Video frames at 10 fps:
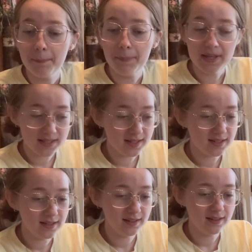But
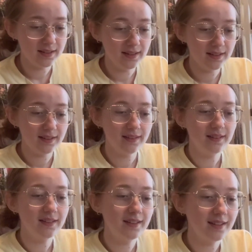
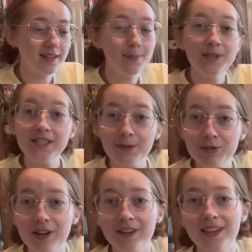let me stop
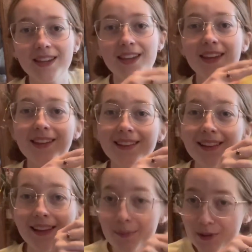talking and
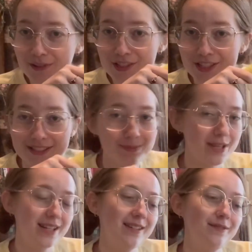let me finish this
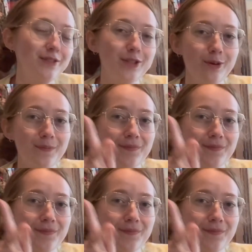beanie. So